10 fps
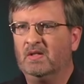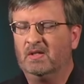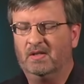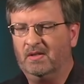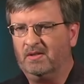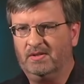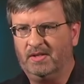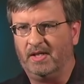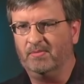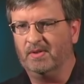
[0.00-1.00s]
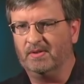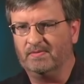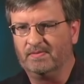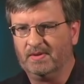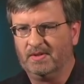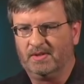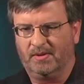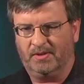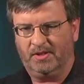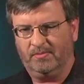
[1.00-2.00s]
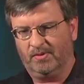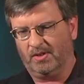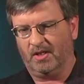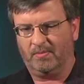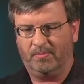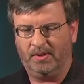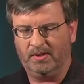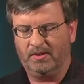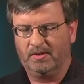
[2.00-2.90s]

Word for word: another segment of the deep dark pit.